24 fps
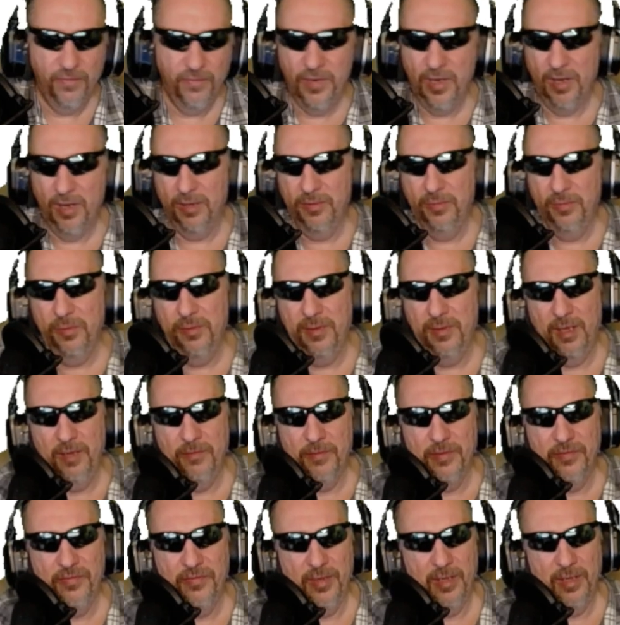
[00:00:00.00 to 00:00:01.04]
VR two thing
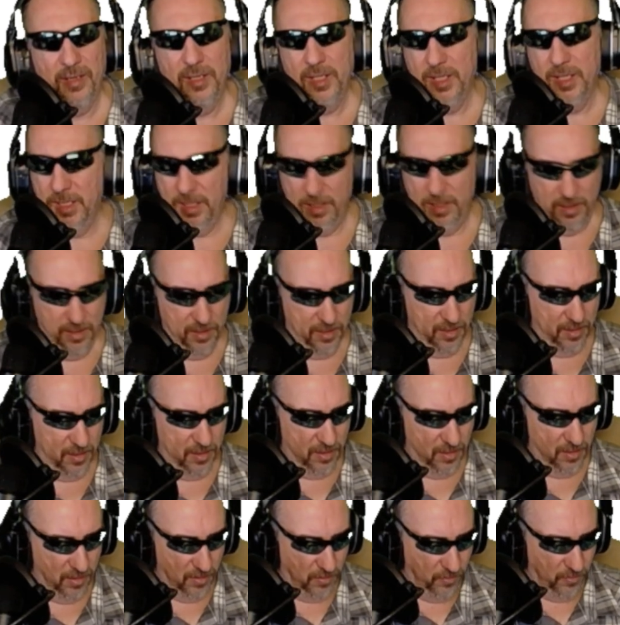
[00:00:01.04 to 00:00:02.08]
was uh,
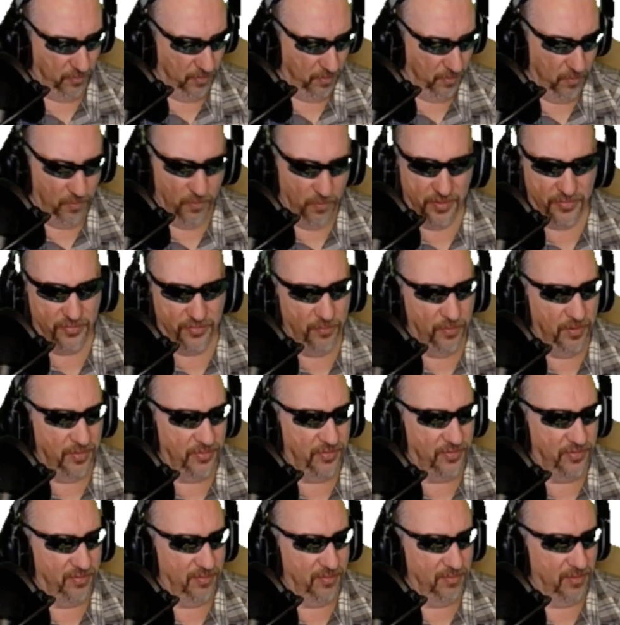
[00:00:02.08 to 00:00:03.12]
was
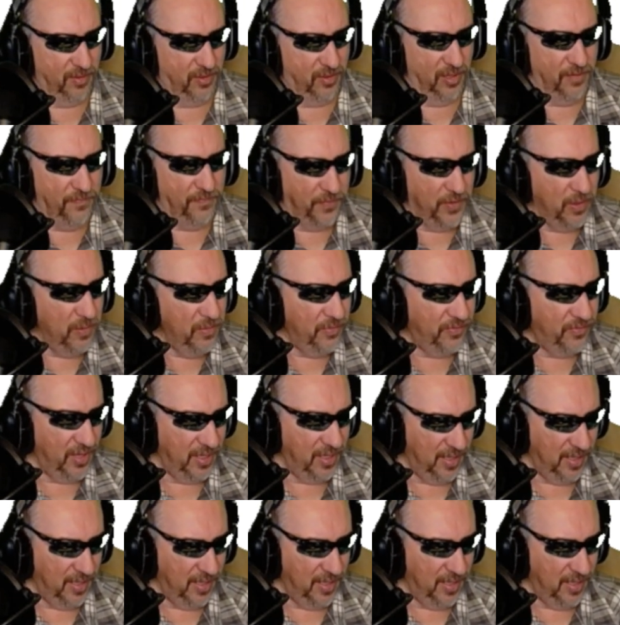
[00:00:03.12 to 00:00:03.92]
was confusing